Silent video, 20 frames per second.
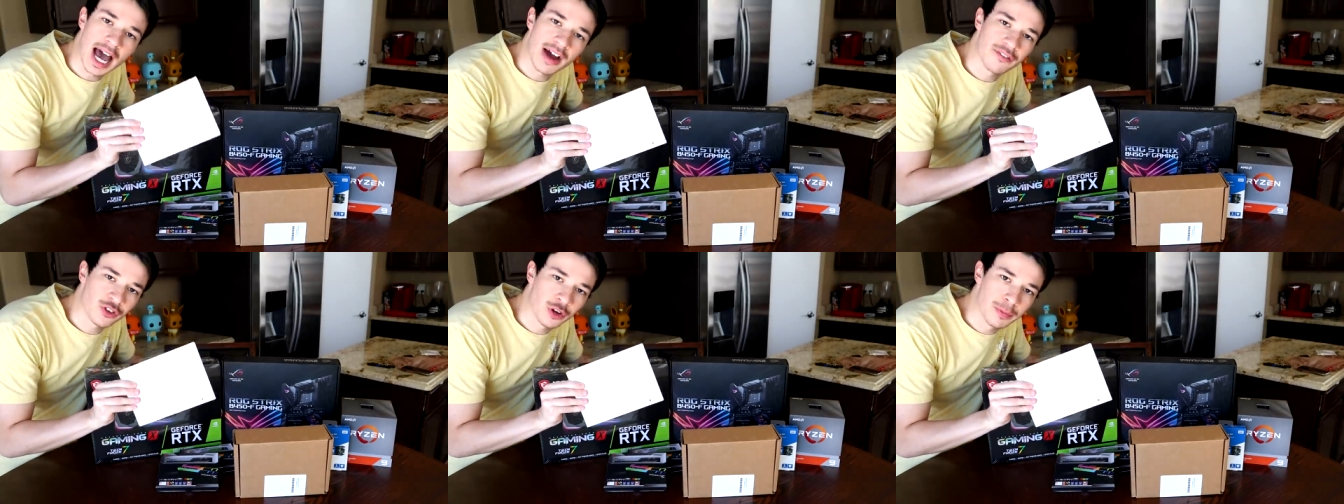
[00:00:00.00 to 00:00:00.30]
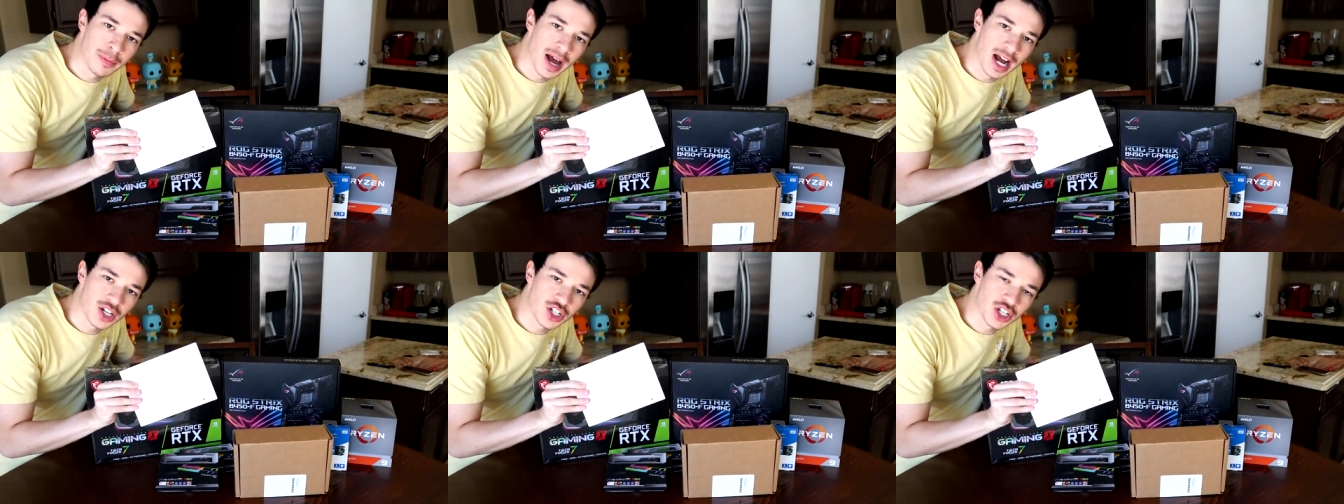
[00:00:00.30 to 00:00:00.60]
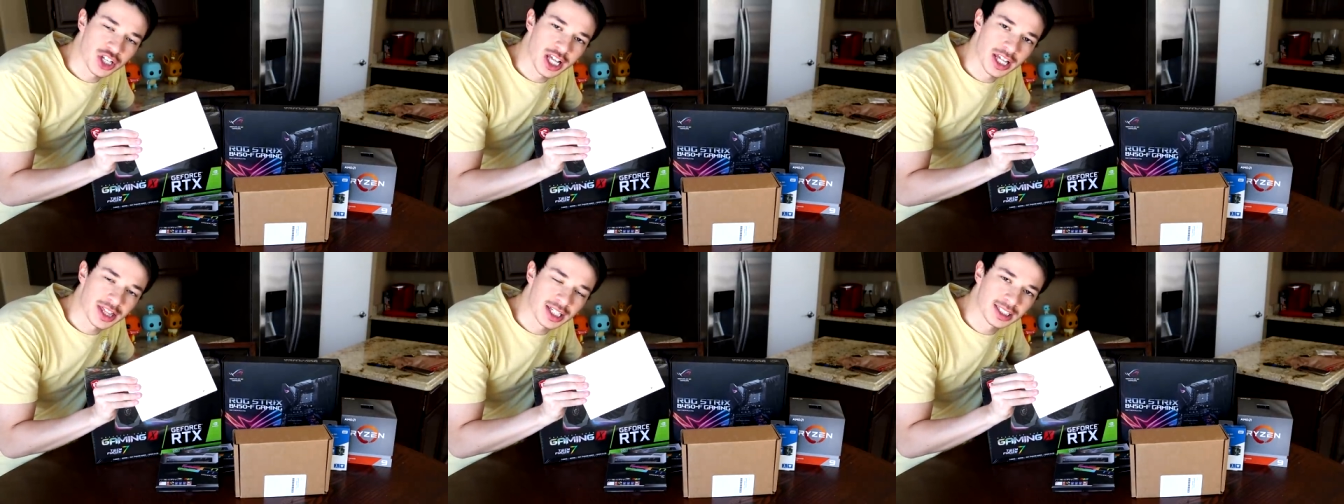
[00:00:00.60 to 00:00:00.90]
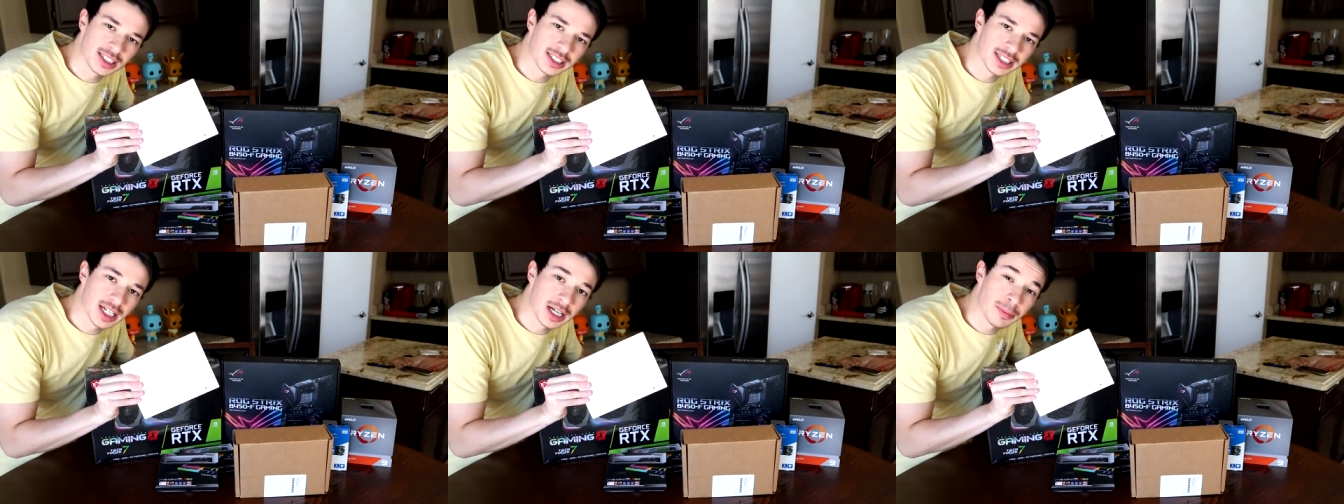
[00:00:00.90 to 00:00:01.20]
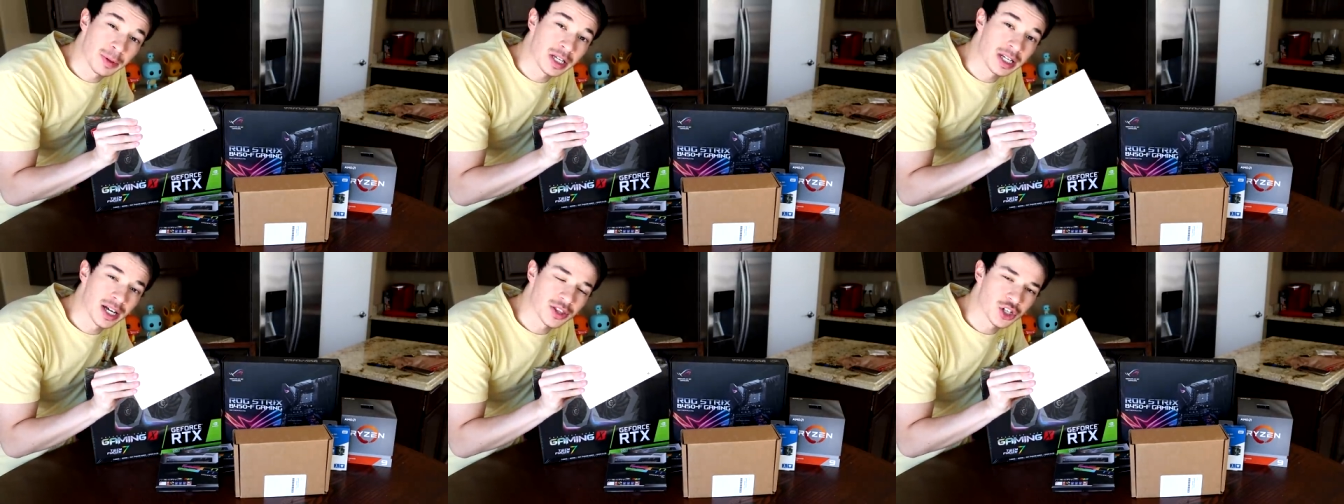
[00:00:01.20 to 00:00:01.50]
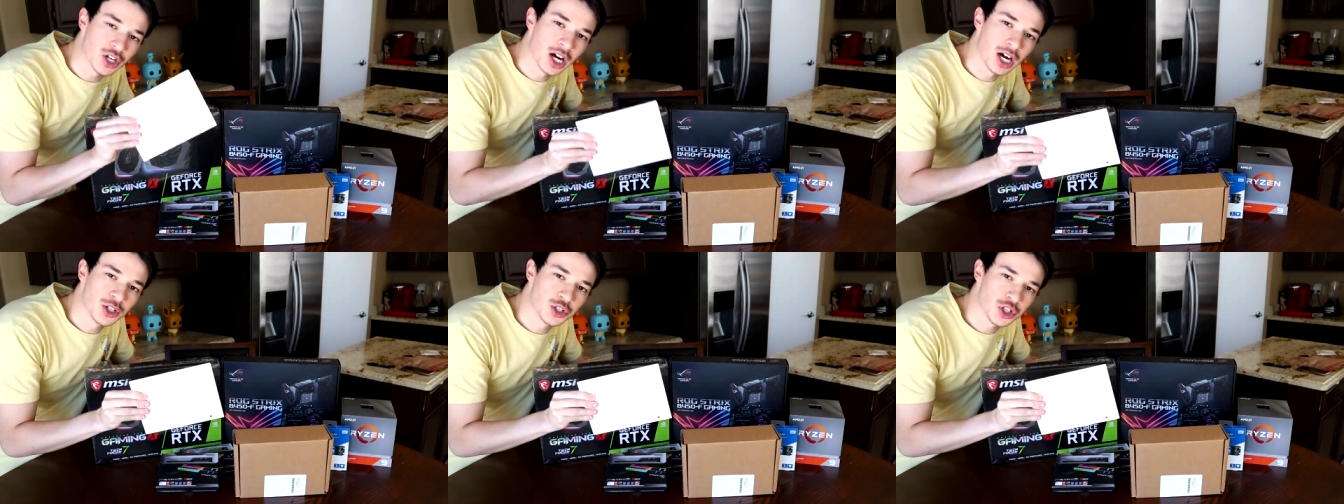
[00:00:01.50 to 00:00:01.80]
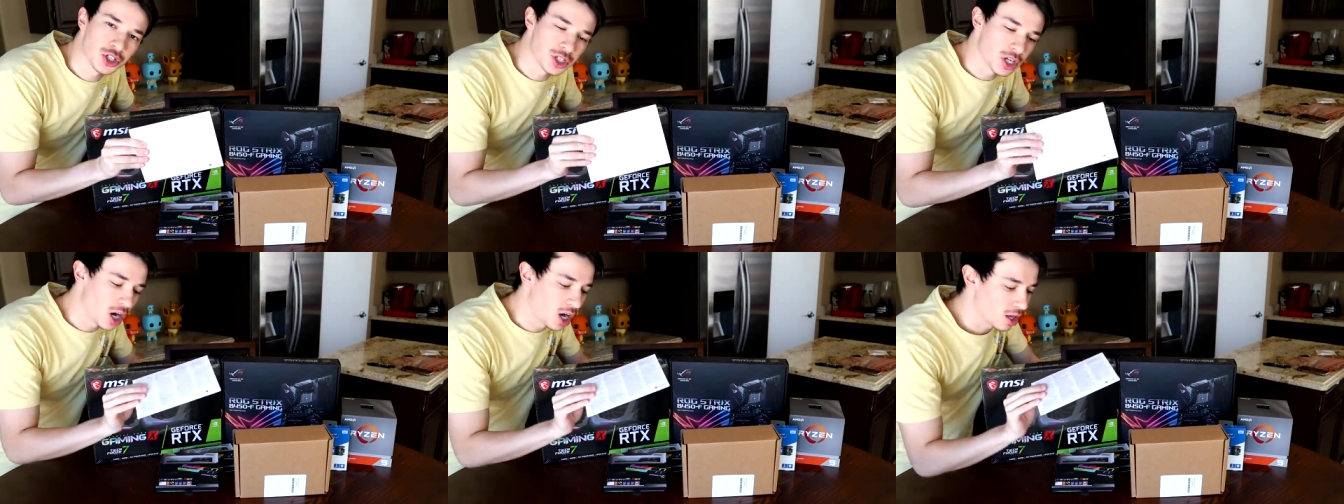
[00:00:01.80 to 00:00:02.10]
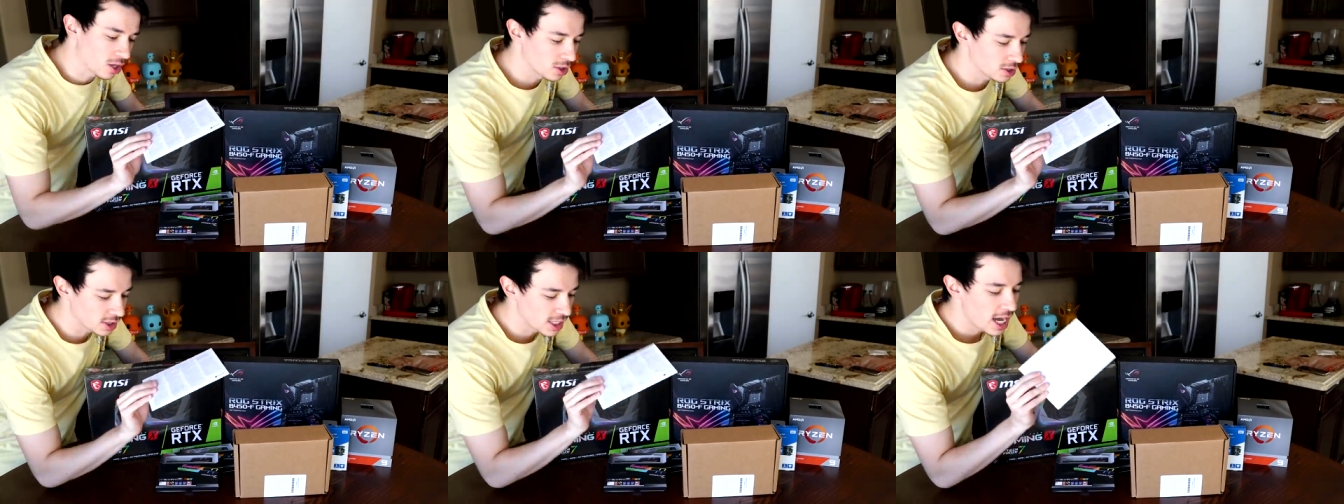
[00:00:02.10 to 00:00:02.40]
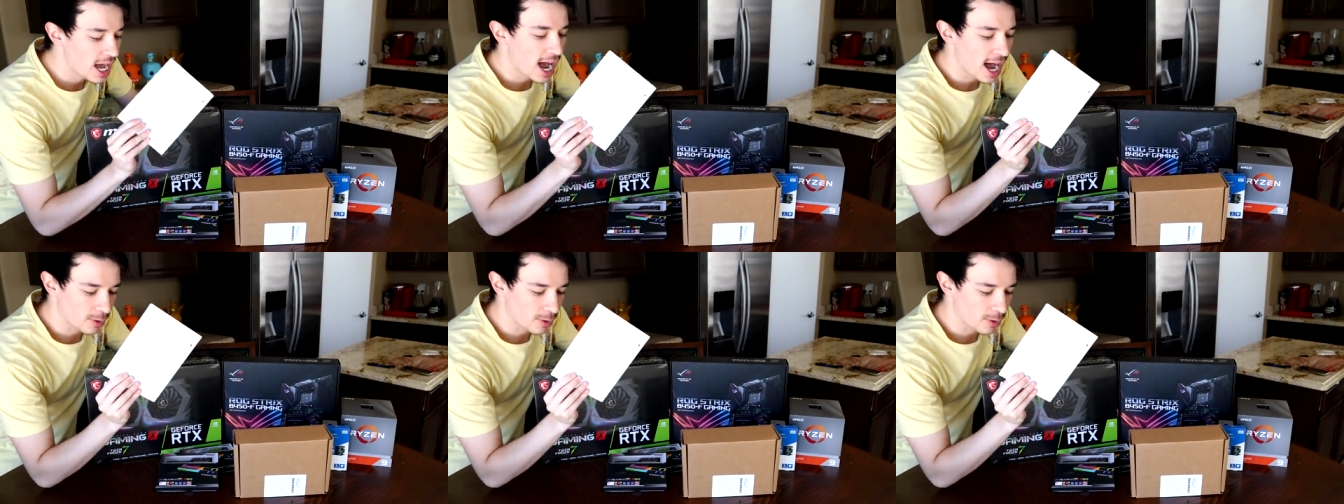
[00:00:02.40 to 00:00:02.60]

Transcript: ever mention that this is gonna be another $100.